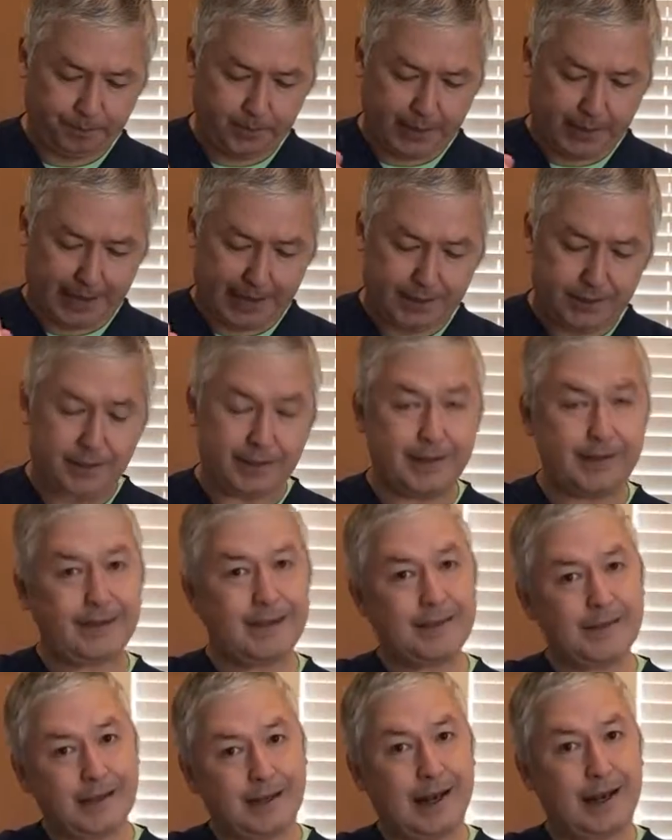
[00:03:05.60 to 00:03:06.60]
and actually this
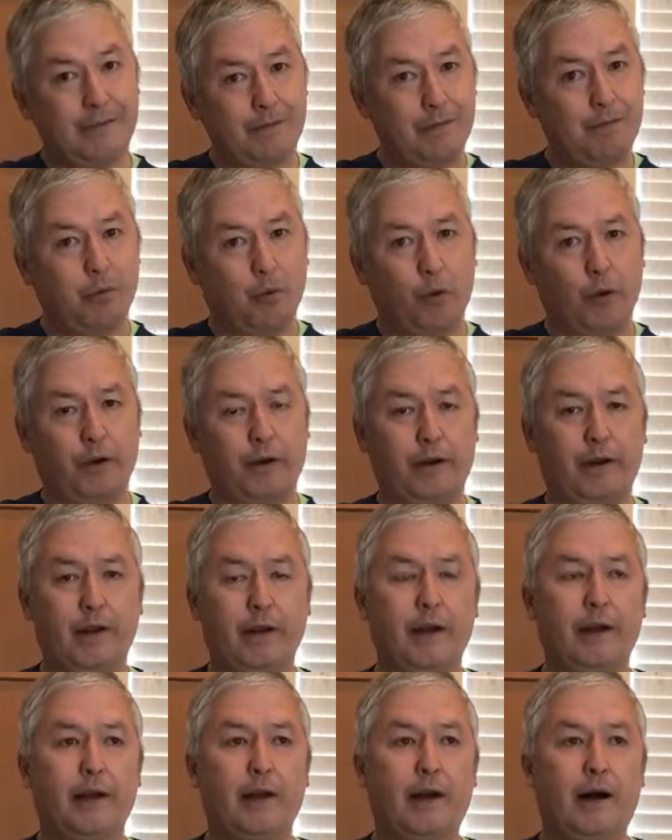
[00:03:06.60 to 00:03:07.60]
is kind of important.
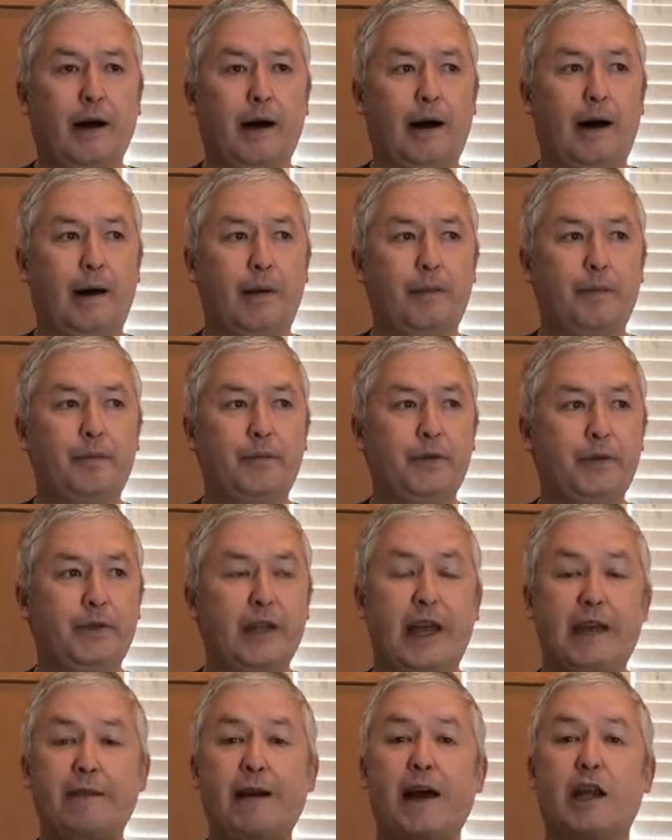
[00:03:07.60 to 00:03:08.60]

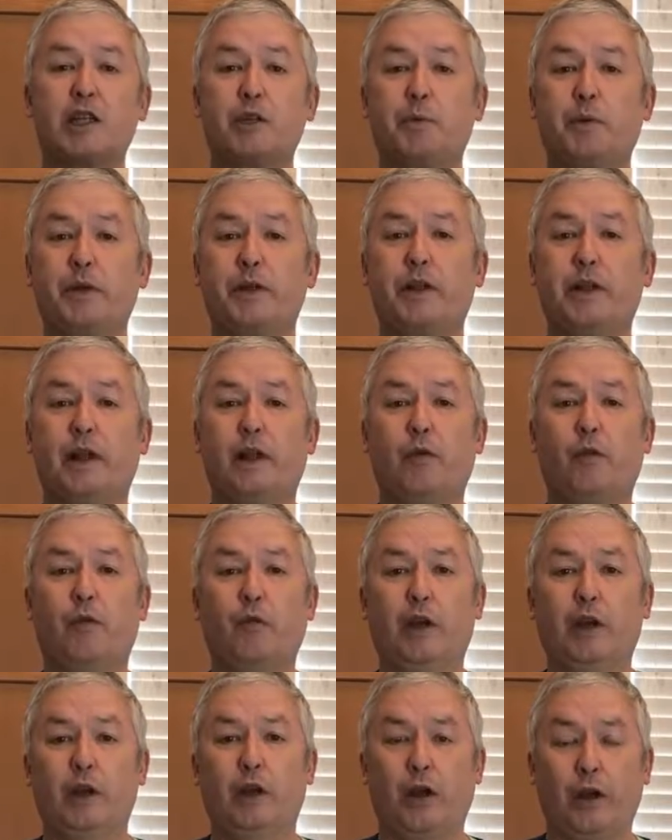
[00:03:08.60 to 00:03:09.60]
Dave Asprey did
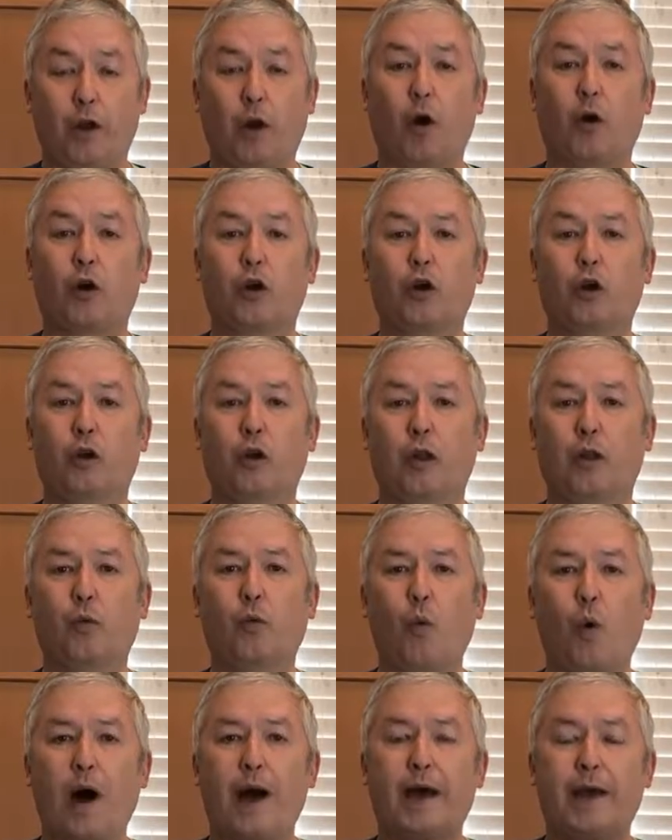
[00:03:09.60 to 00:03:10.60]
an article on
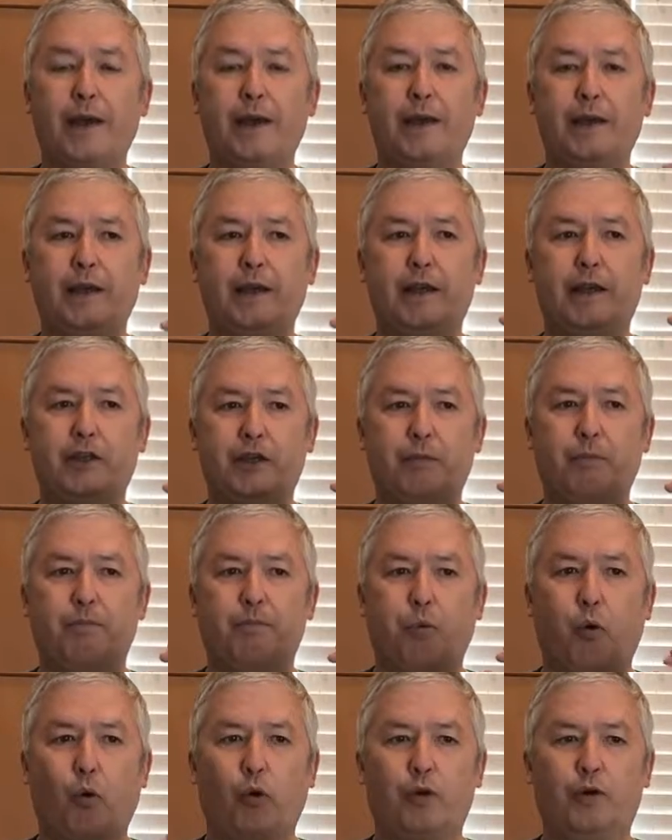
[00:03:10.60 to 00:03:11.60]
why it's
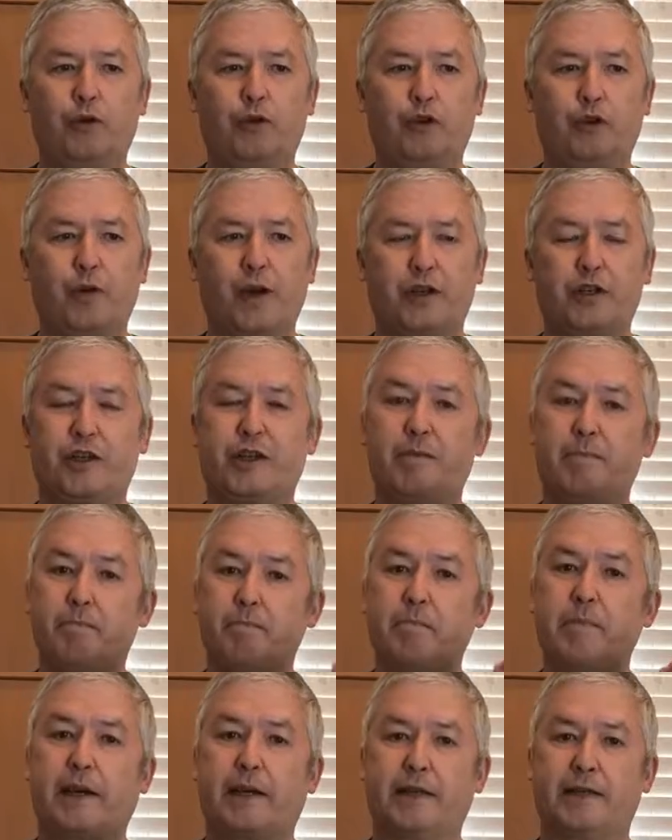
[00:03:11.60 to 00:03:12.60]
important to actually
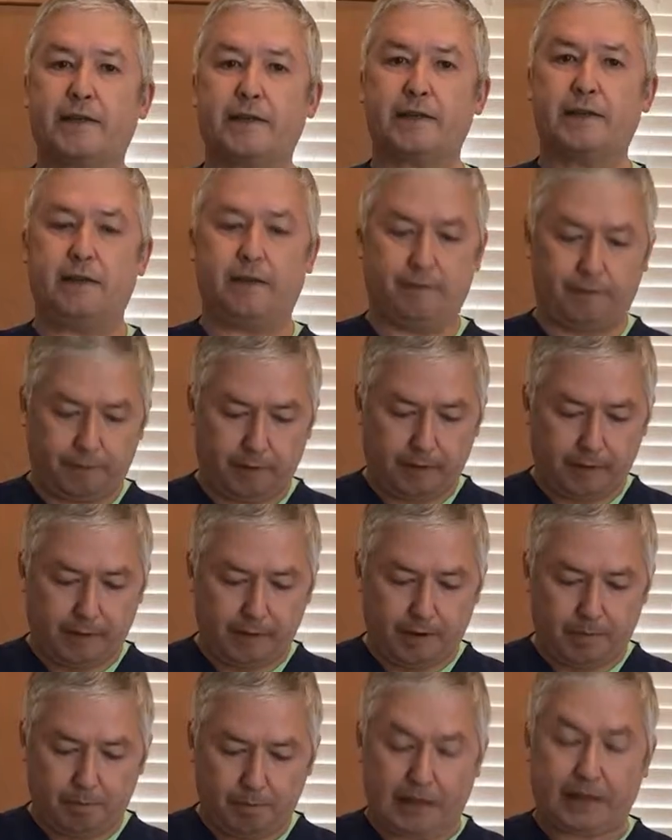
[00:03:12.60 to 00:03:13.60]
mix
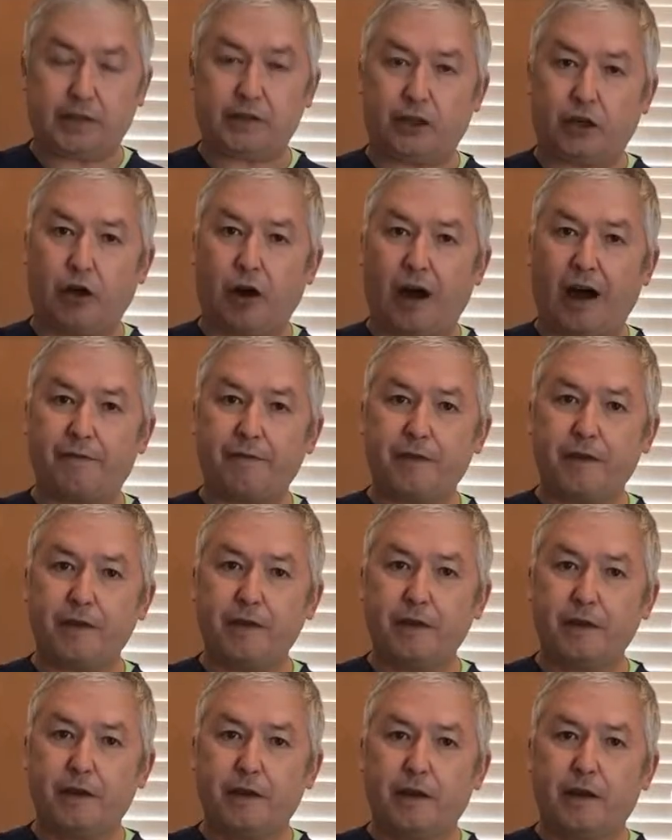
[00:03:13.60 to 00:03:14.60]
the
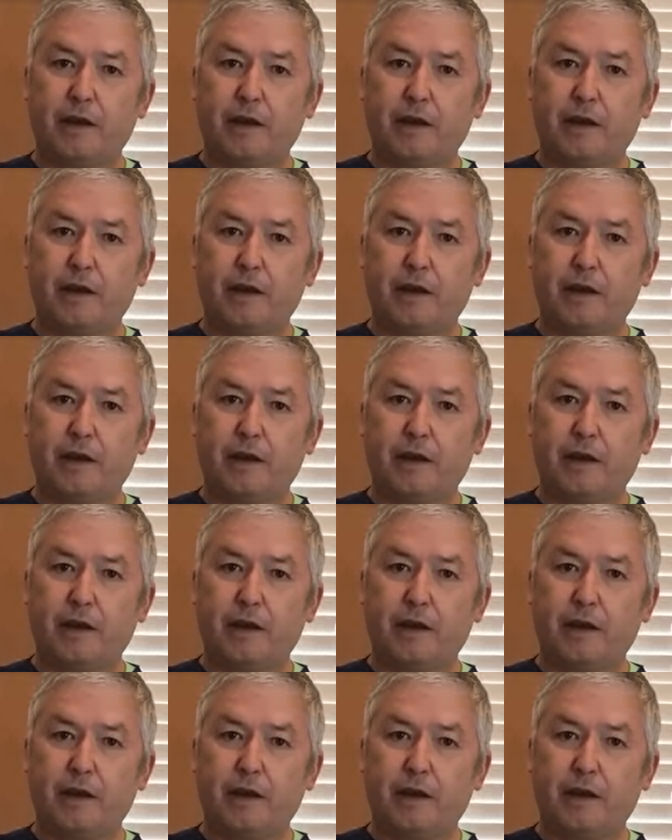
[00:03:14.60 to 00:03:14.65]
coffee.